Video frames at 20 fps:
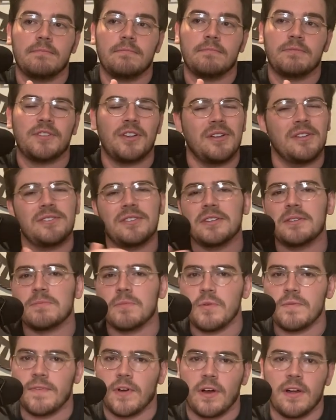So let's just
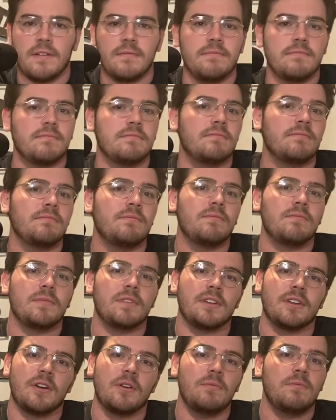move on.
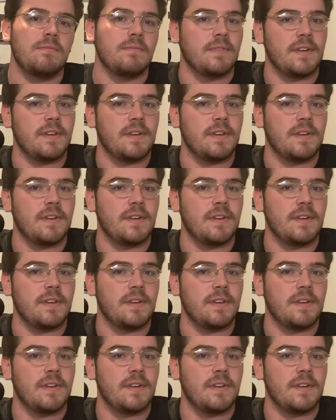You know,